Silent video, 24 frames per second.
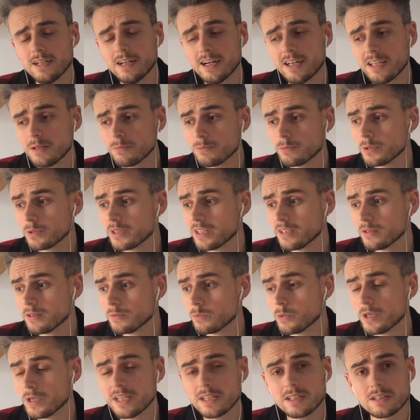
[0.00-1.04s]
And then within a
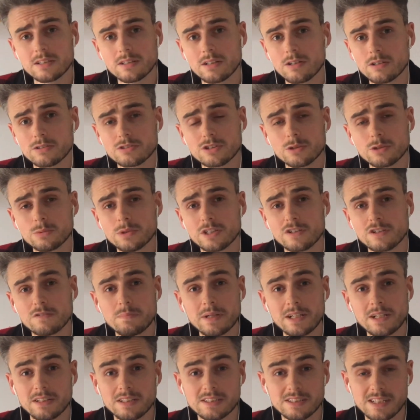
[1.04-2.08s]
week or 2 weeks of
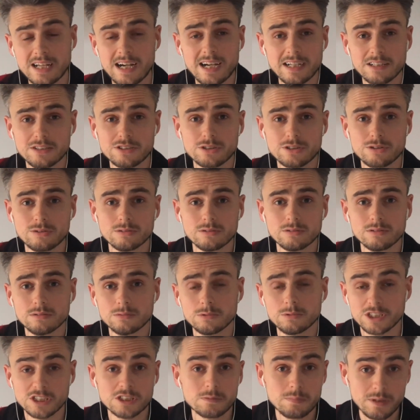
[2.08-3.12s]
being at this high school,
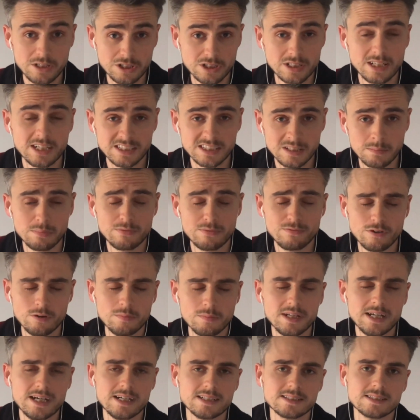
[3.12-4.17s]
which specialised in
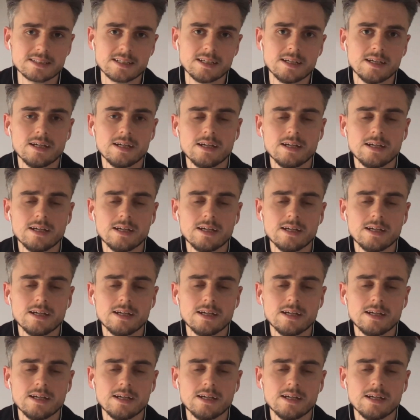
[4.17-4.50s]
performing arts,